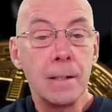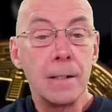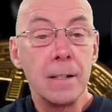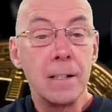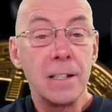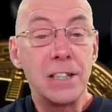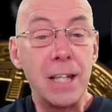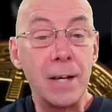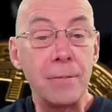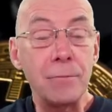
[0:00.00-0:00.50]

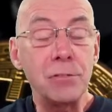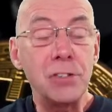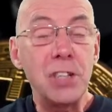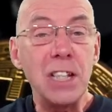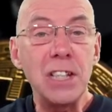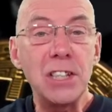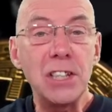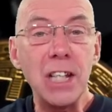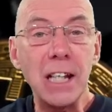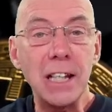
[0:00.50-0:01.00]

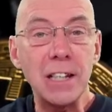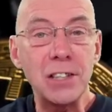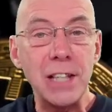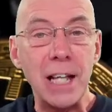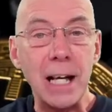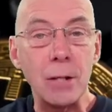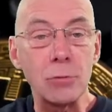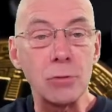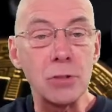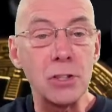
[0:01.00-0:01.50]

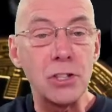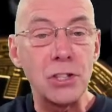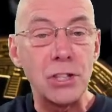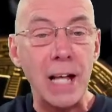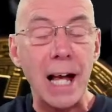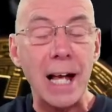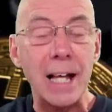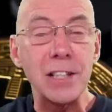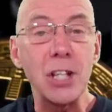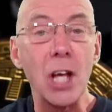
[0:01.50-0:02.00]
76,000
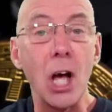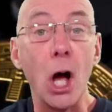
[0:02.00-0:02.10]
sats